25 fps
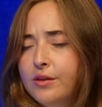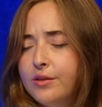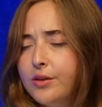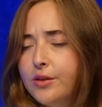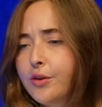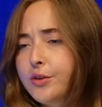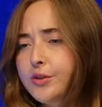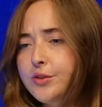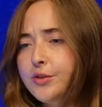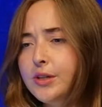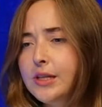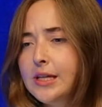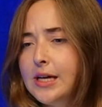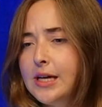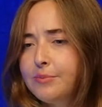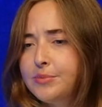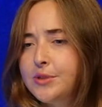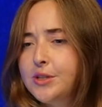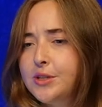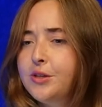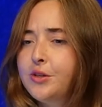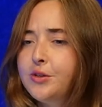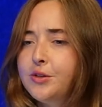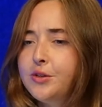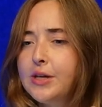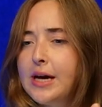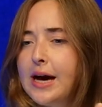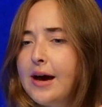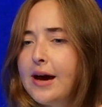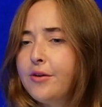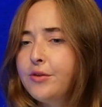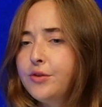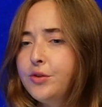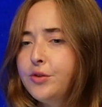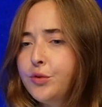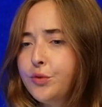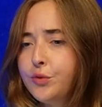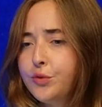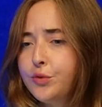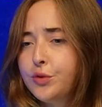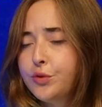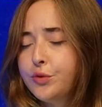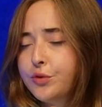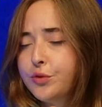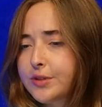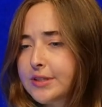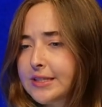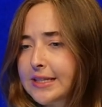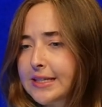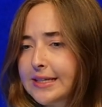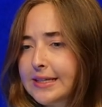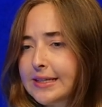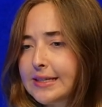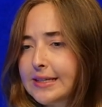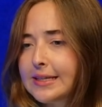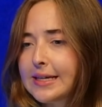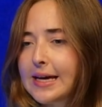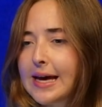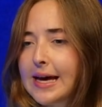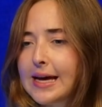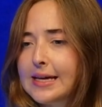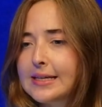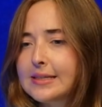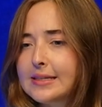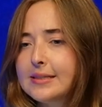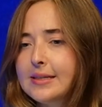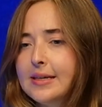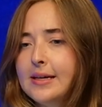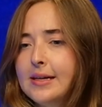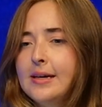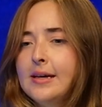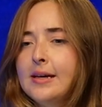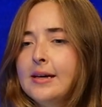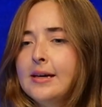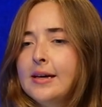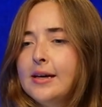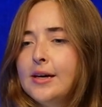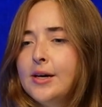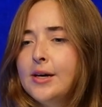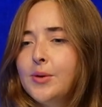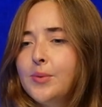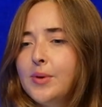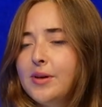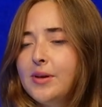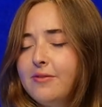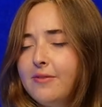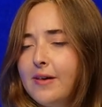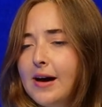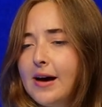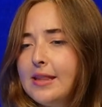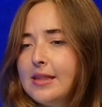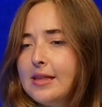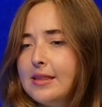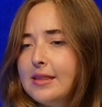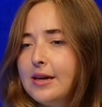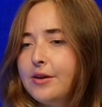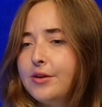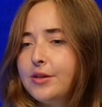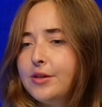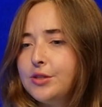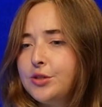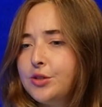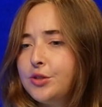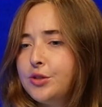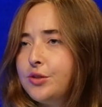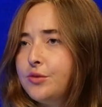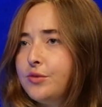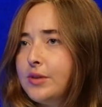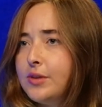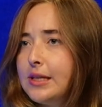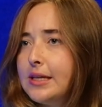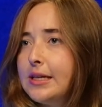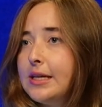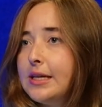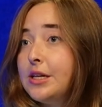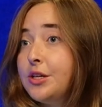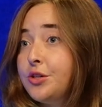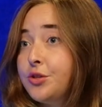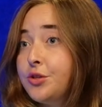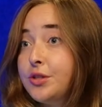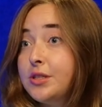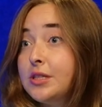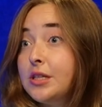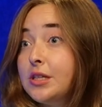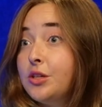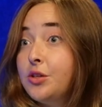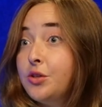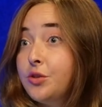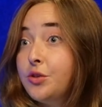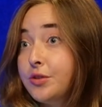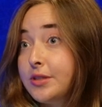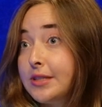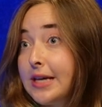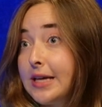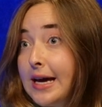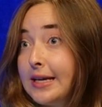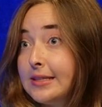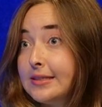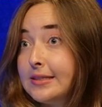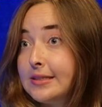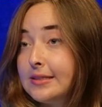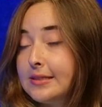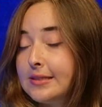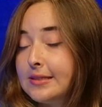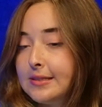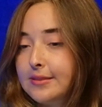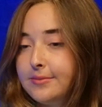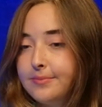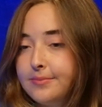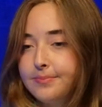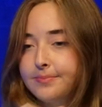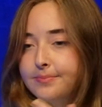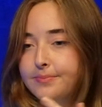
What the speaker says: So it's really up to you how you use it. And we find that there are two really interesting use cases.